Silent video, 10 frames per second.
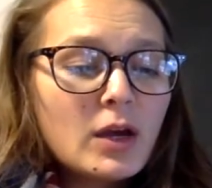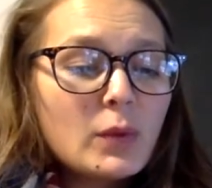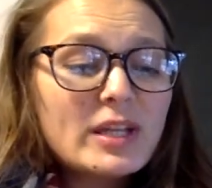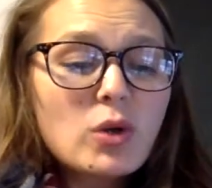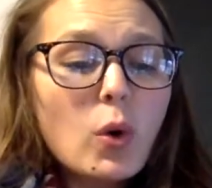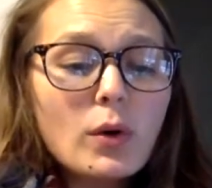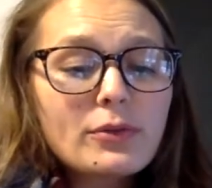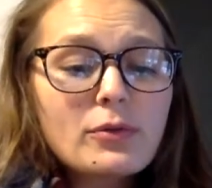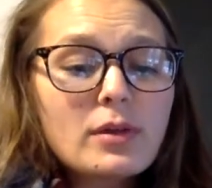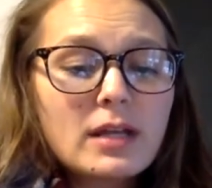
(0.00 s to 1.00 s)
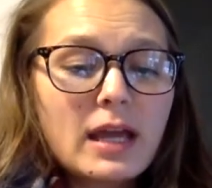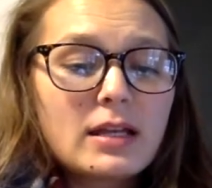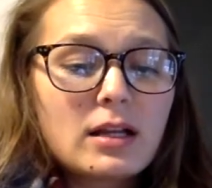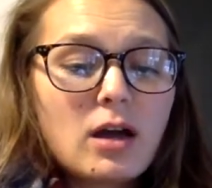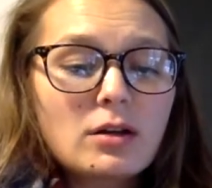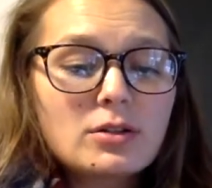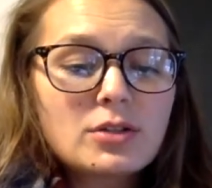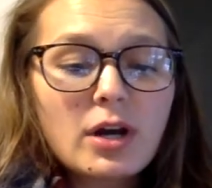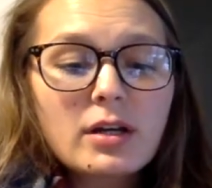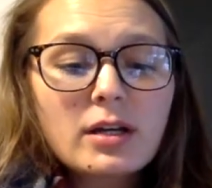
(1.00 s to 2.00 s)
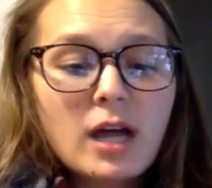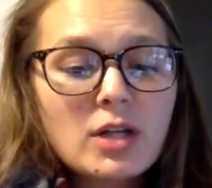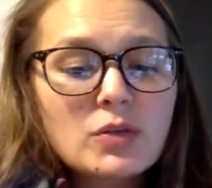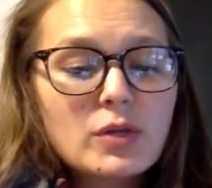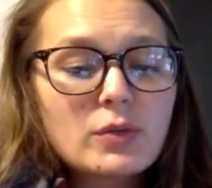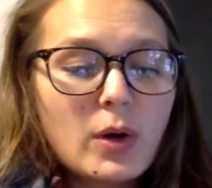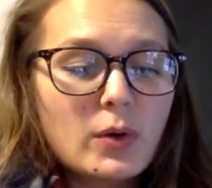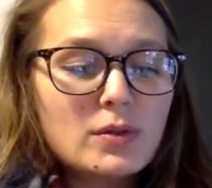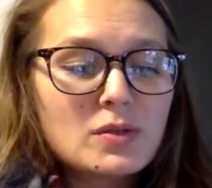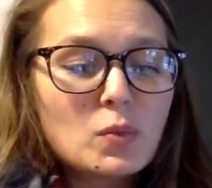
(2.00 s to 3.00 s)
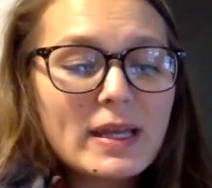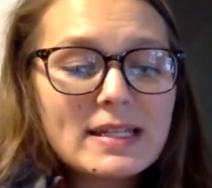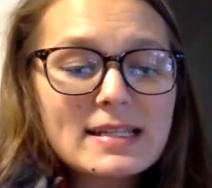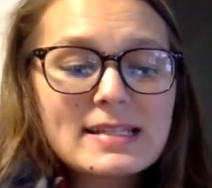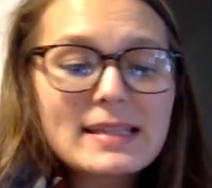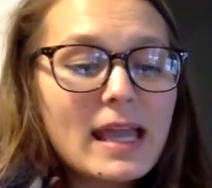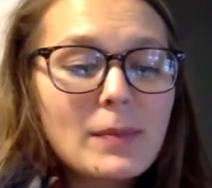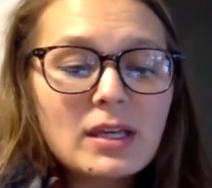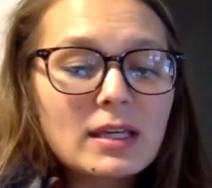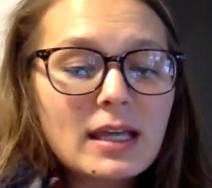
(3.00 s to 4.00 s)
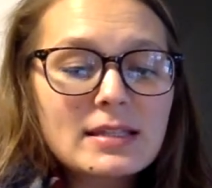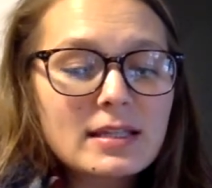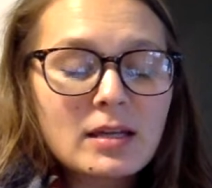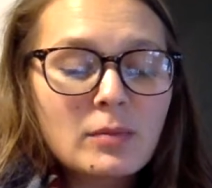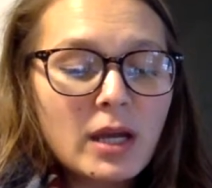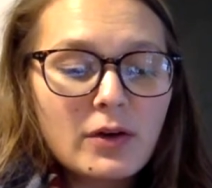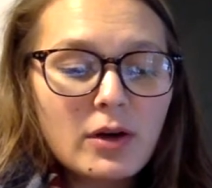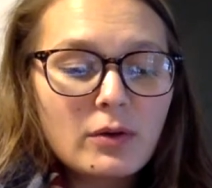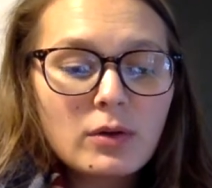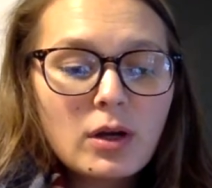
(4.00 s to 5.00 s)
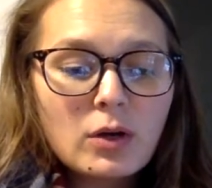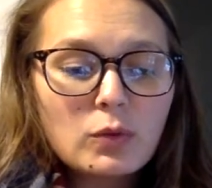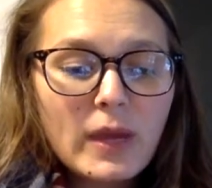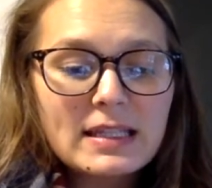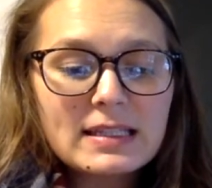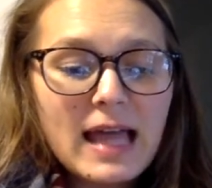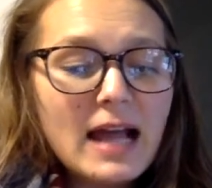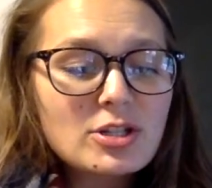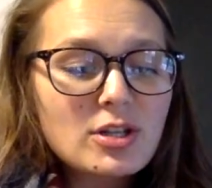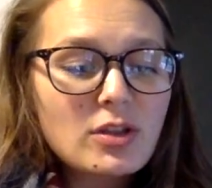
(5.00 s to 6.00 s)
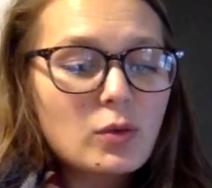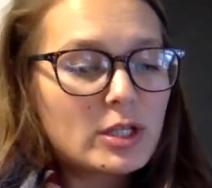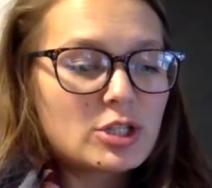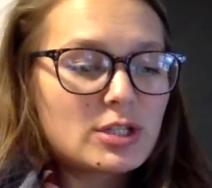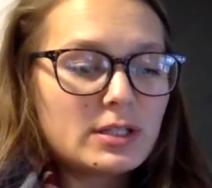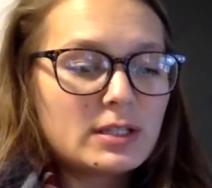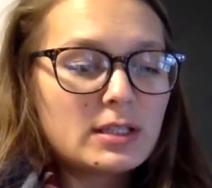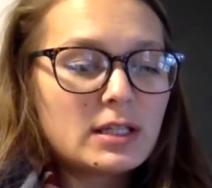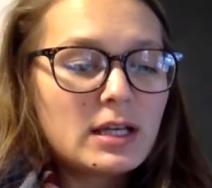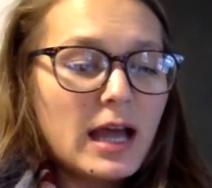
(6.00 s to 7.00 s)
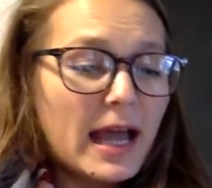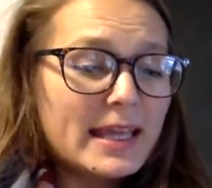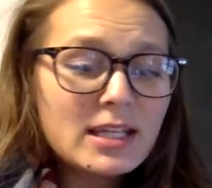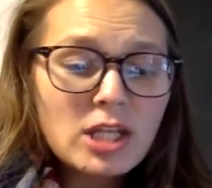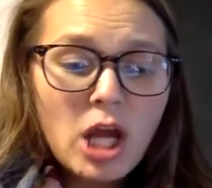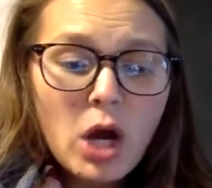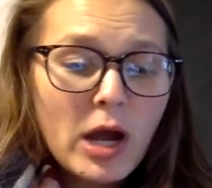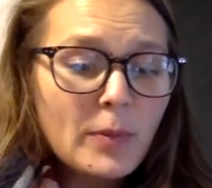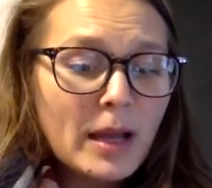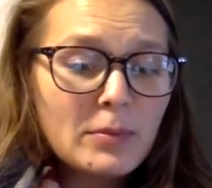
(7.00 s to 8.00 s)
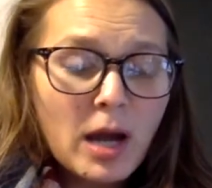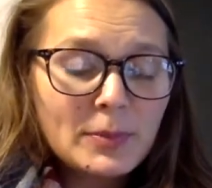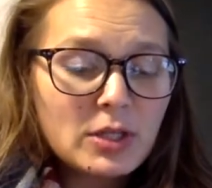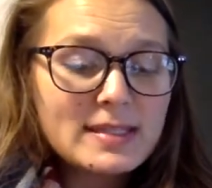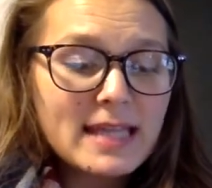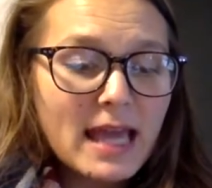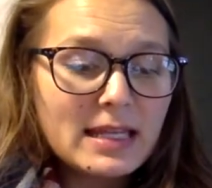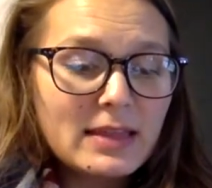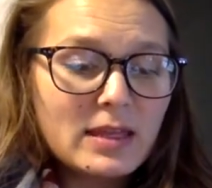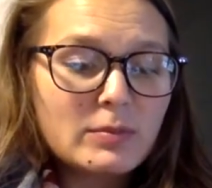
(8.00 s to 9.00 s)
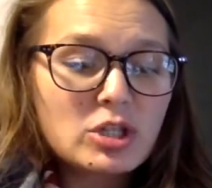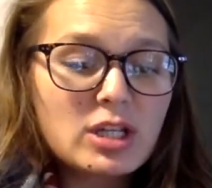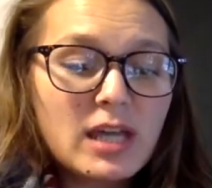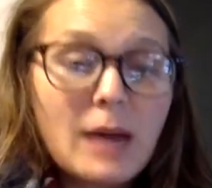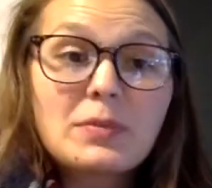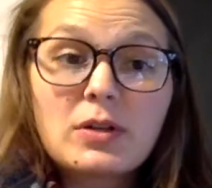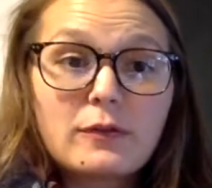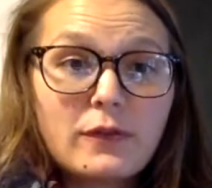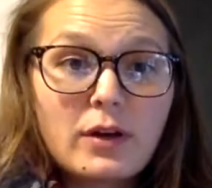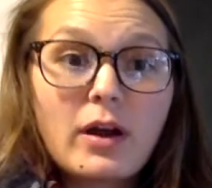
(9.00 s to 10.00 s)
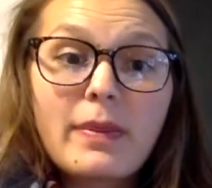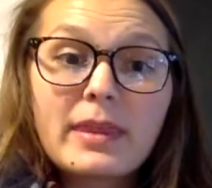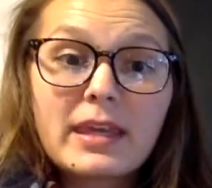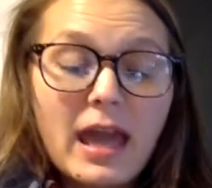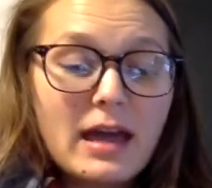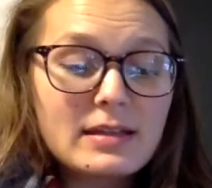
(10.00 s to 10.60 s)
We tore through the night along dark country roads, wind slamming against the Camaro. Rain lashed the windshield. I didn't know how my mom could see anything, but she kept her foot on the gas.